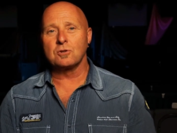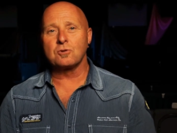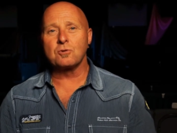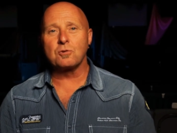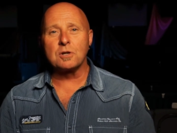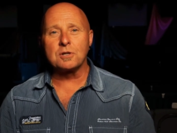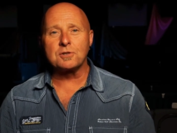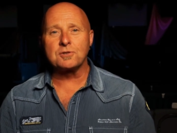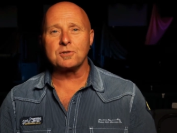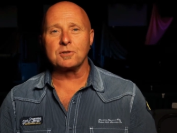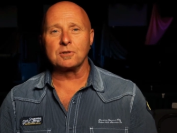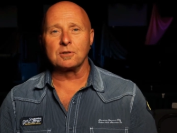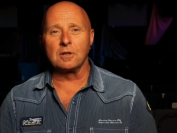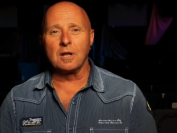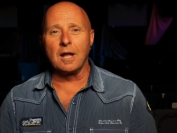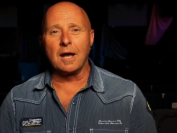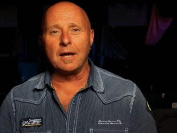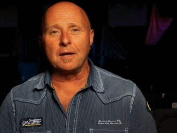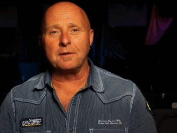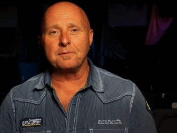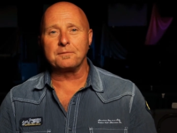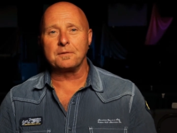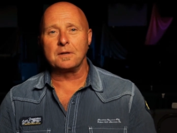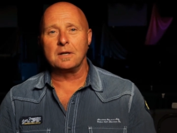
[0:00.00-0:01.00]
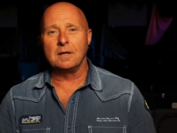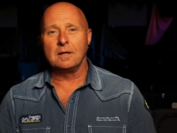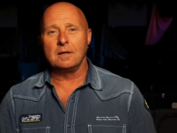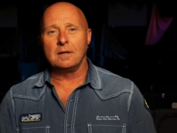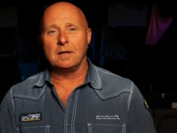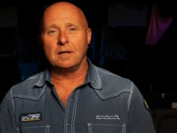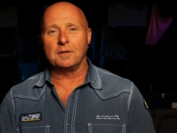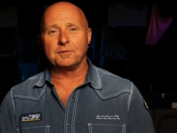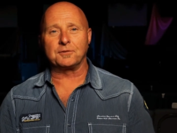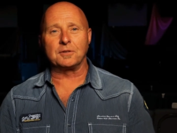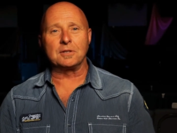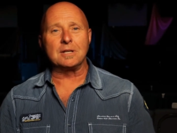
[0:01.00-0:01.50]
Christian life
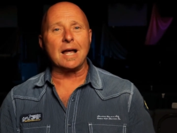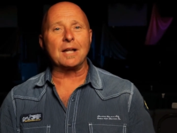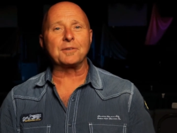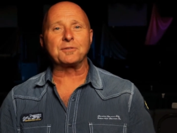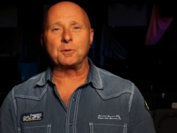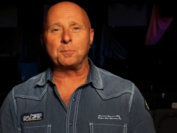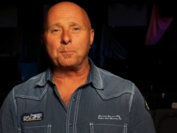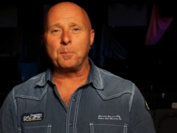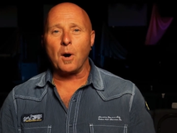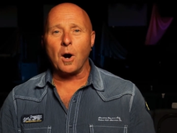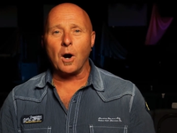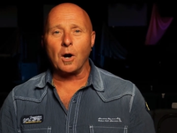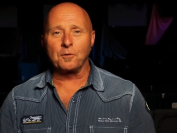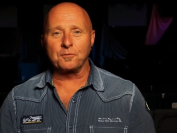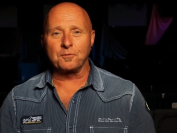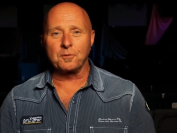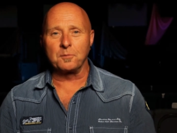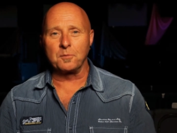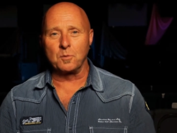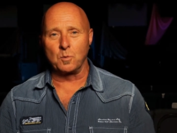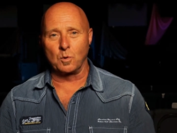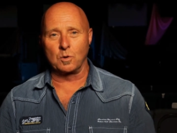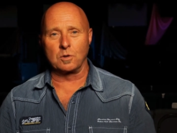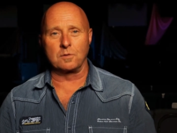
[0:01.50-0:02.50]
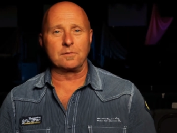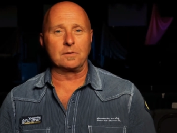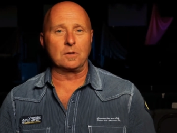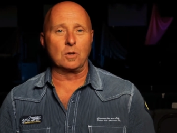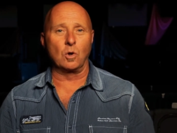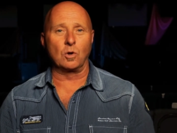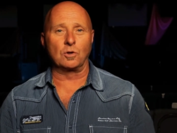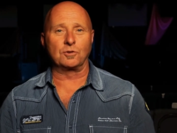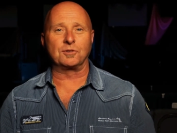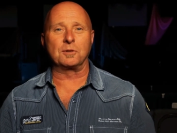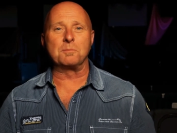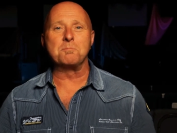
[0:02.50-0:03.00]
is to not depart from the word of the
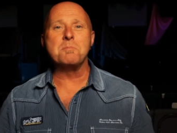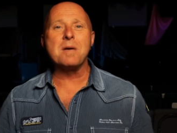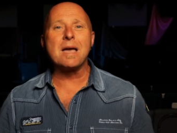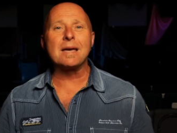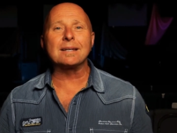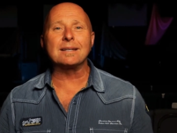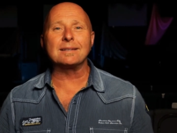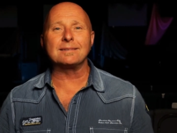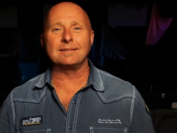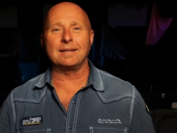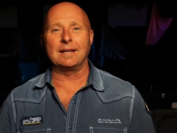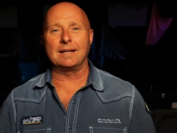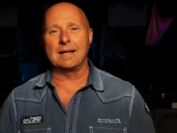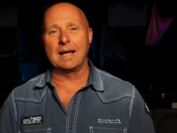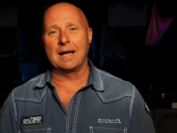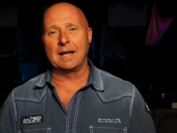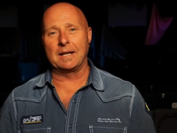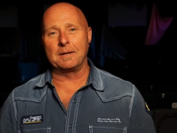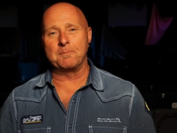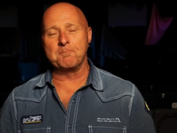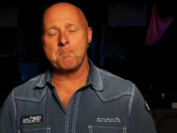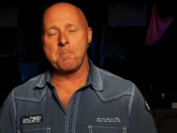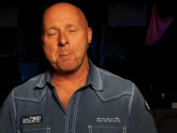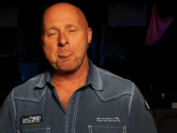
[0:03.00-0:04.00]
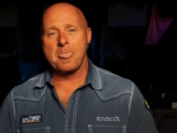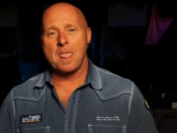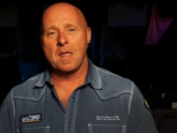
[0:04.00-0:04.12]
Lord, to meditate on it.